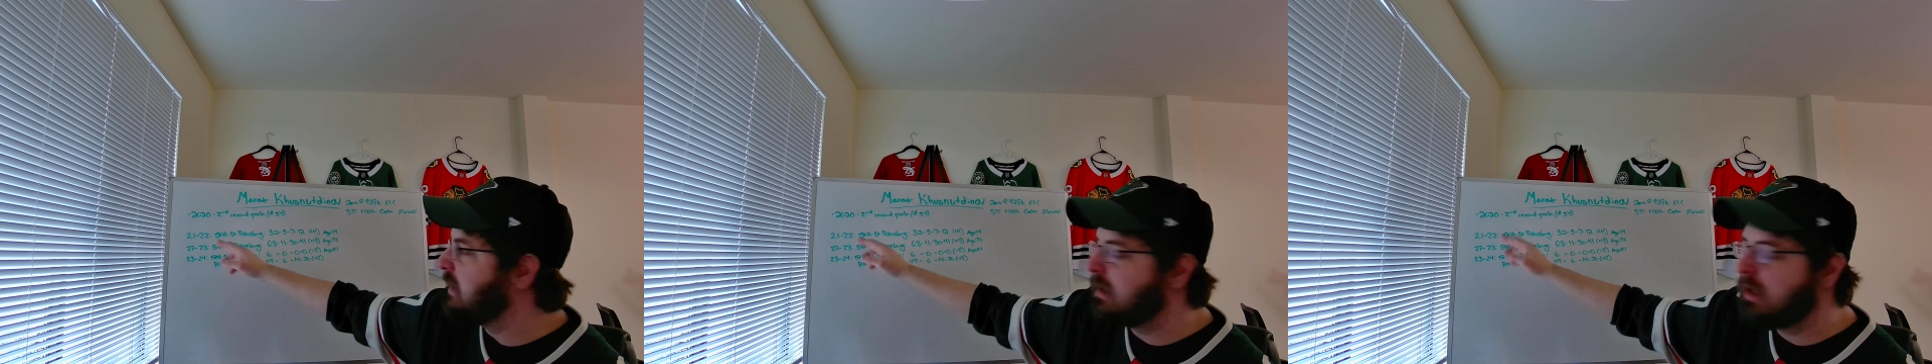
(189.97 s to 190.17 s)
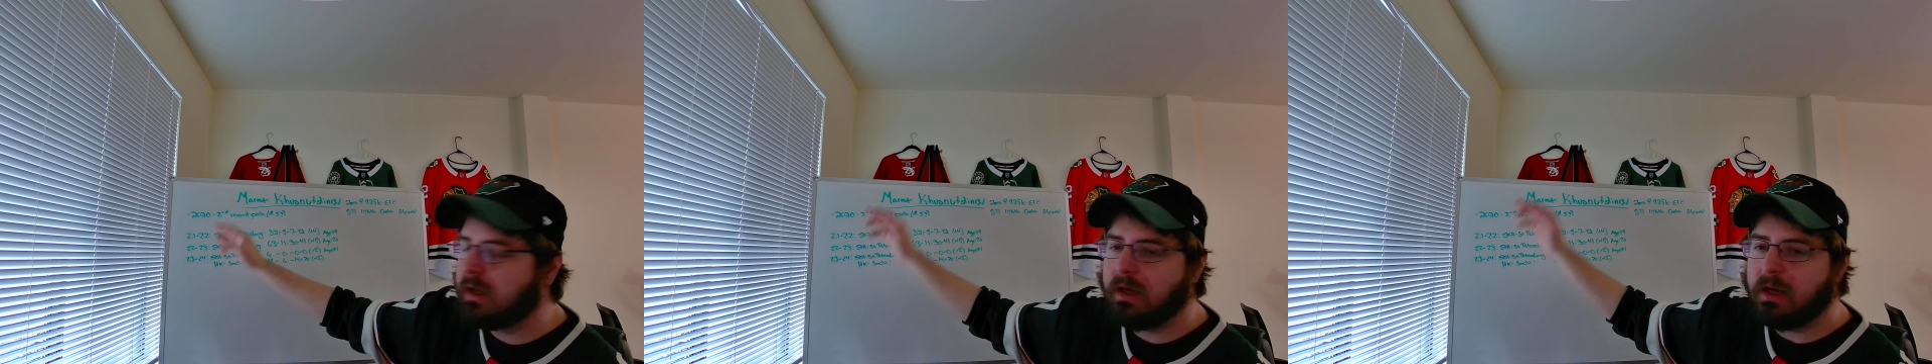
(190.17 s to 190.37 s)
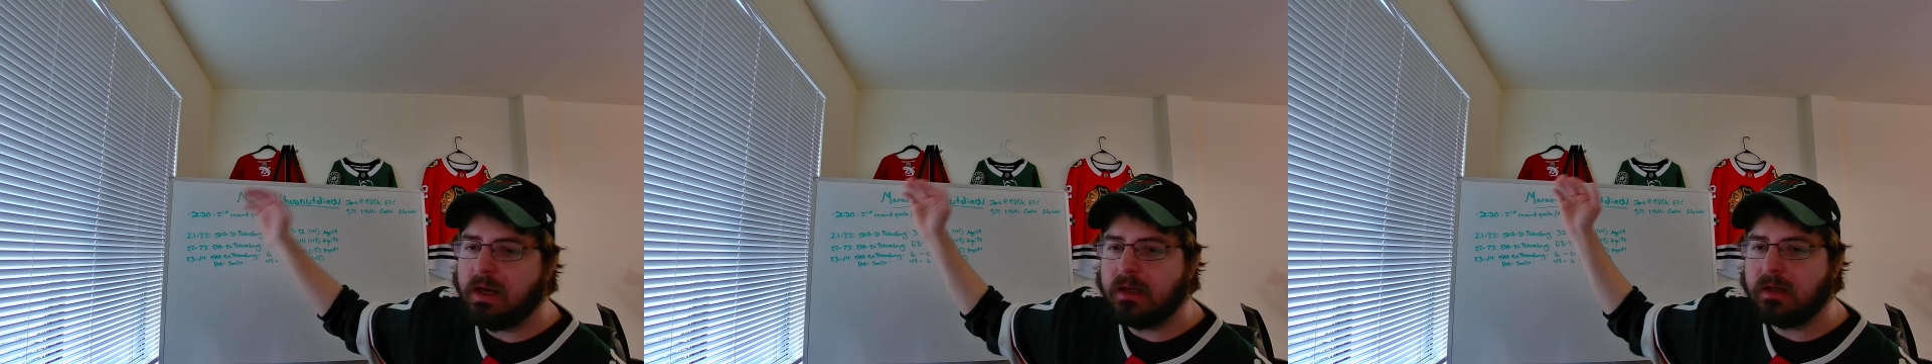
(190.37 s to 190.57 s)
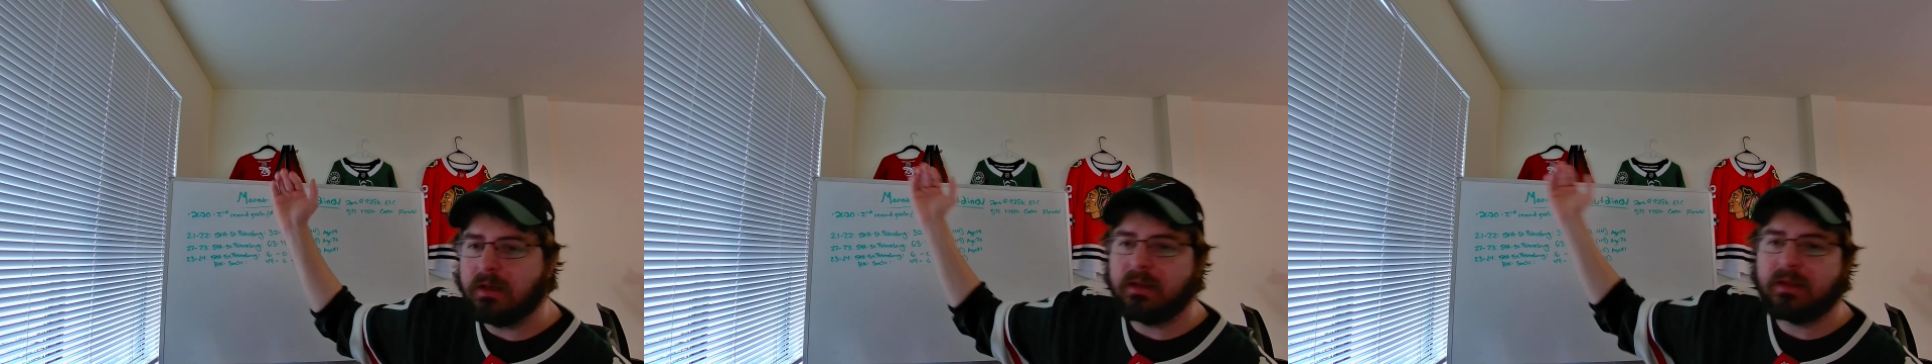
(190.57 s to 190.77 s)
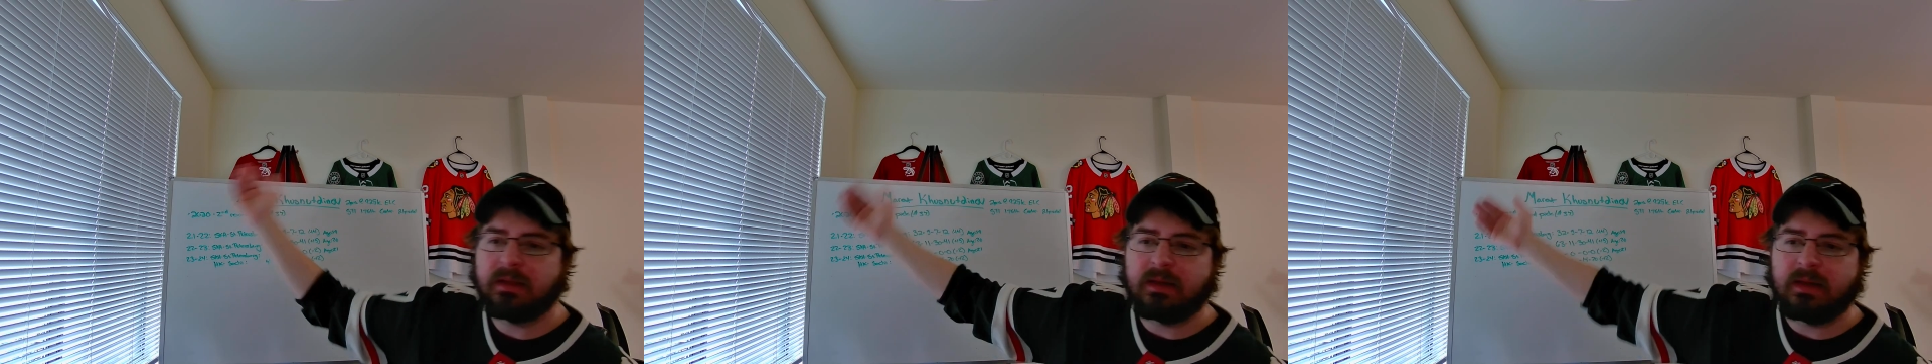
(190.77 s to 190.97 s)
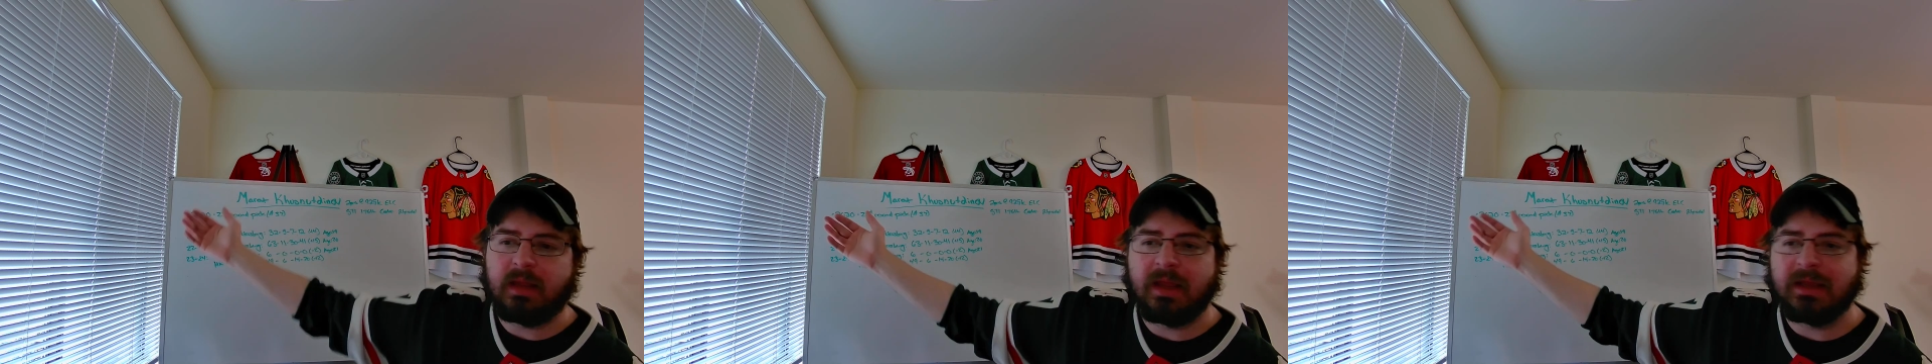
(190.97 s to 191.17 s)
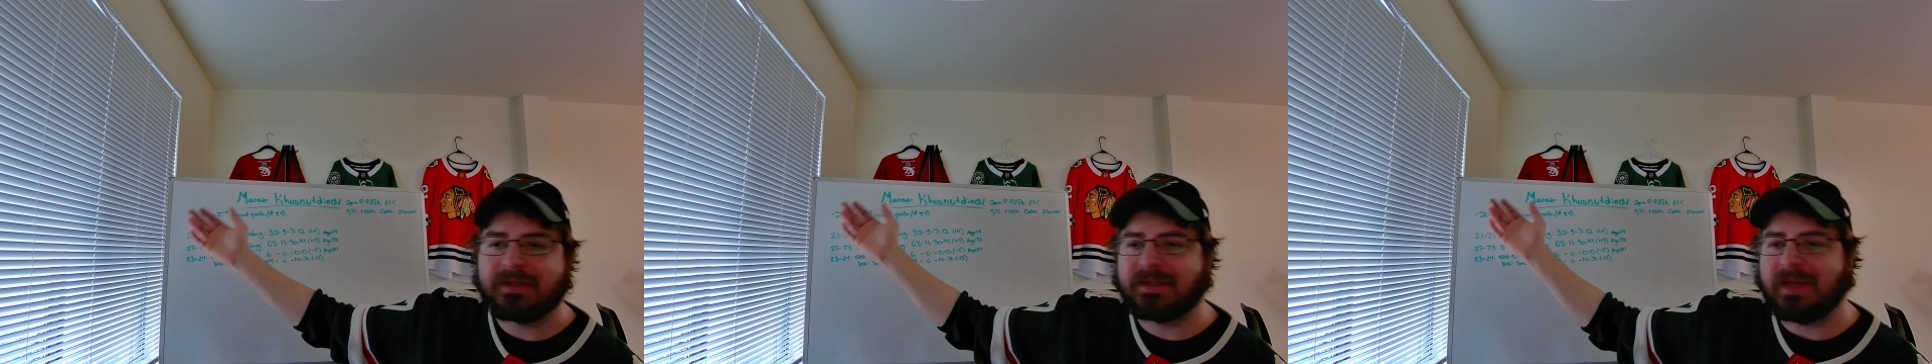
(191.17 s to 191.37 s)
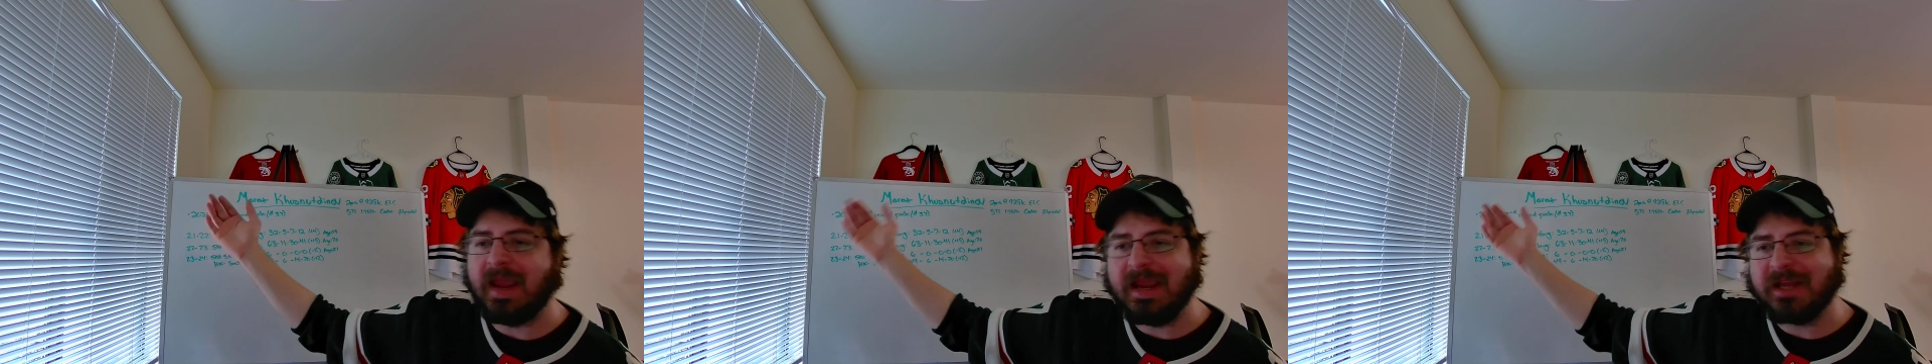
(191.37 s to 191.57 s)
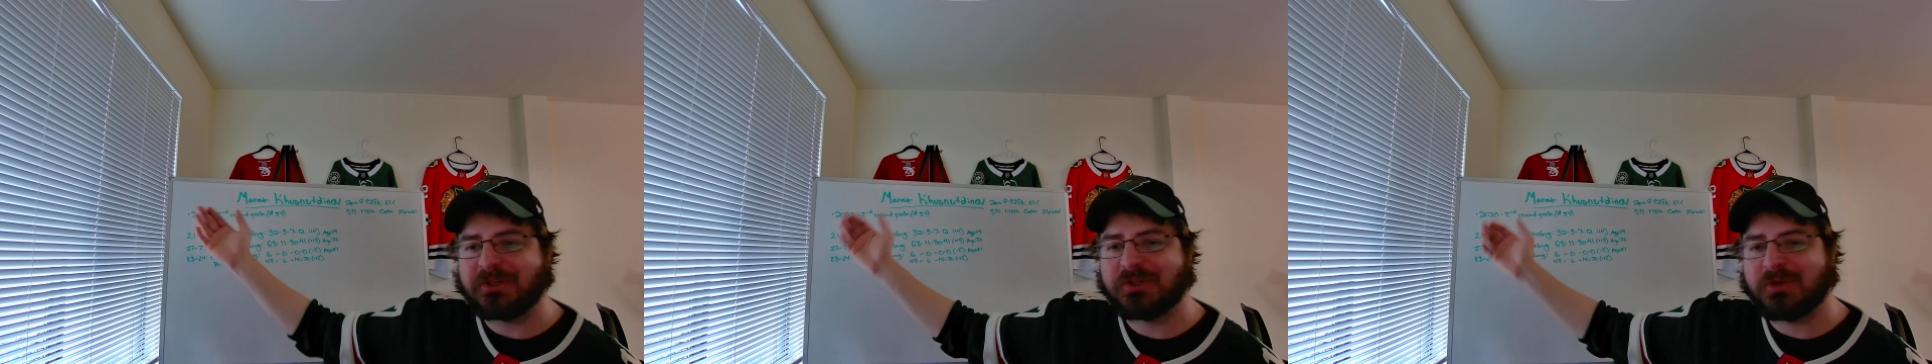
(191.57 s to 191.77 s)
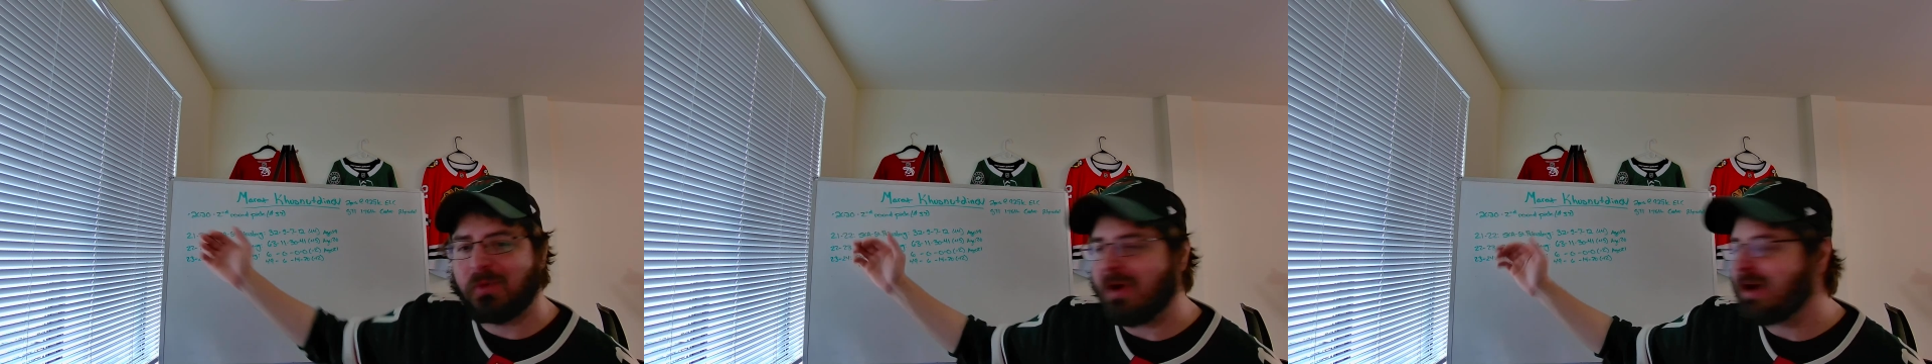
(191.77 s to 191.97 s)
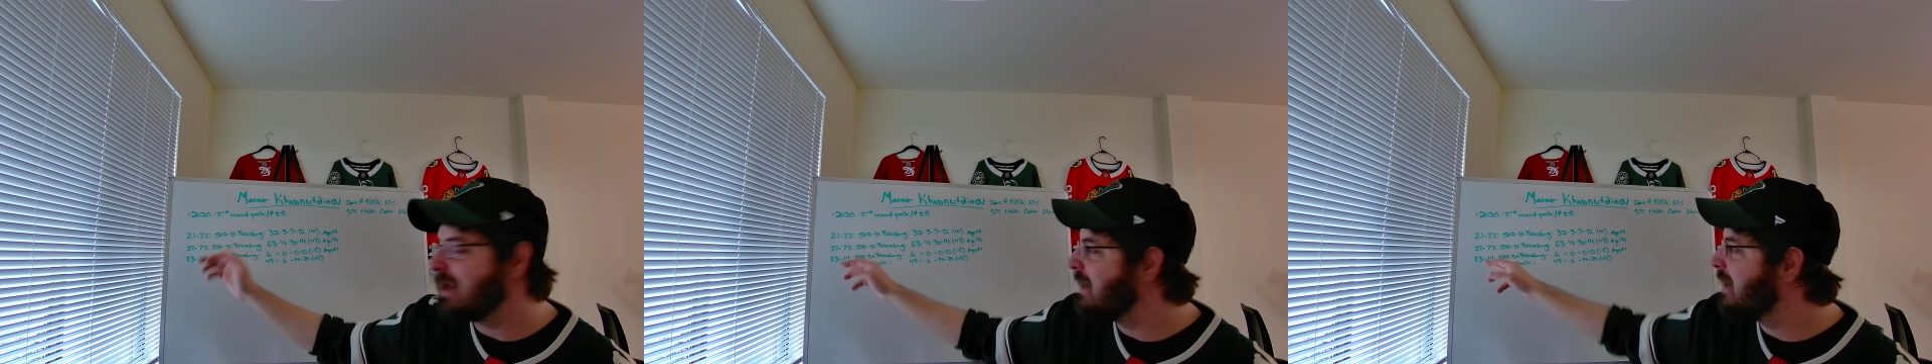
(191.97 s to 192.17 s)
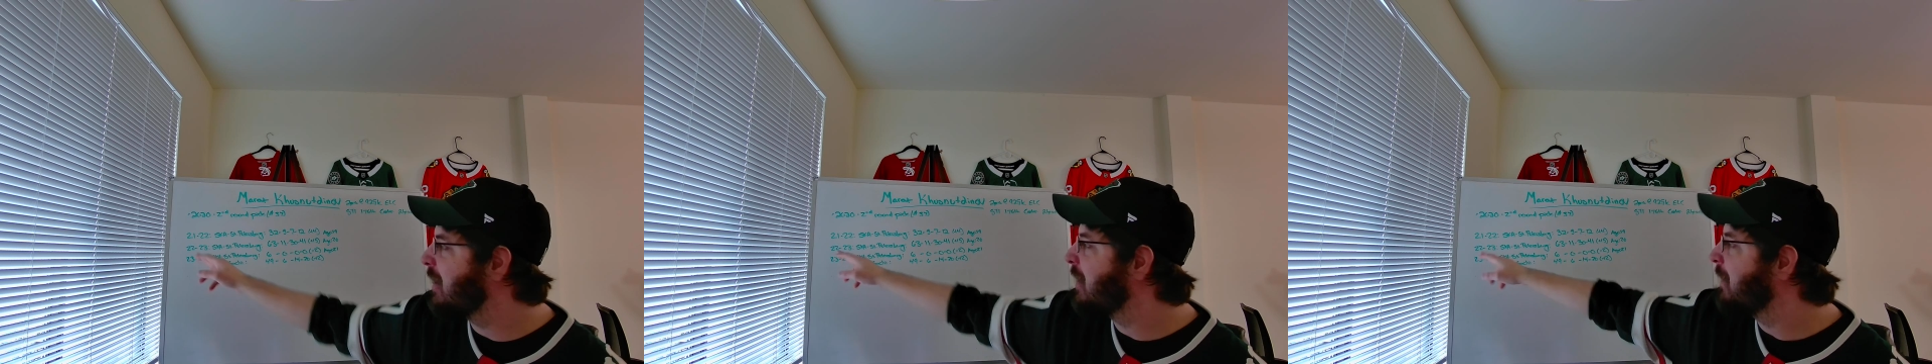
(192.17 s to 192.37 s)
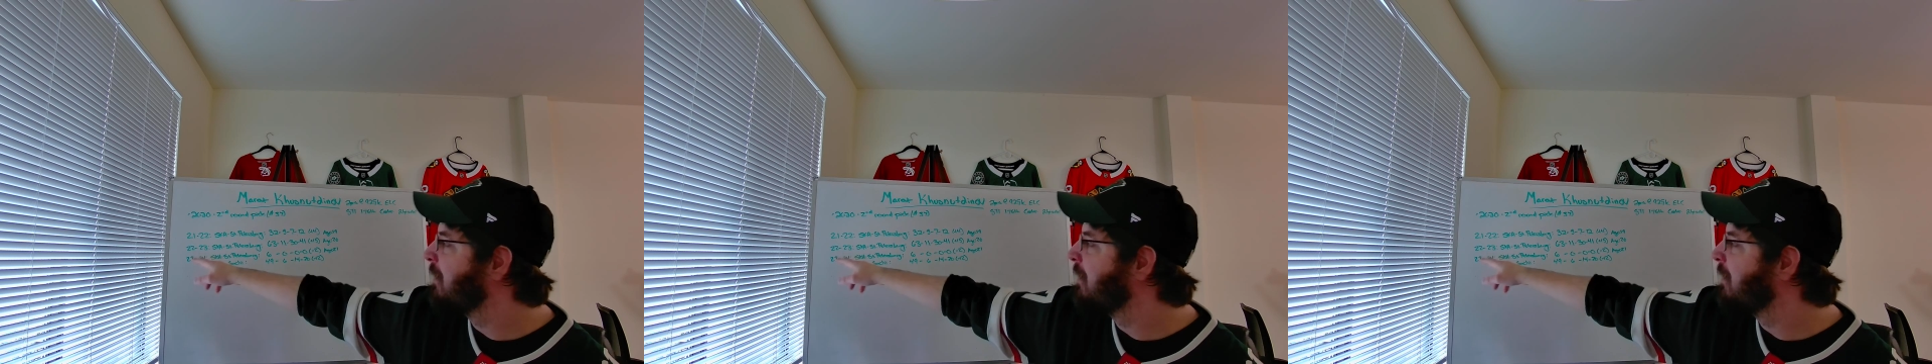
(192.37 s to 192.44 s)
In his age 20 year,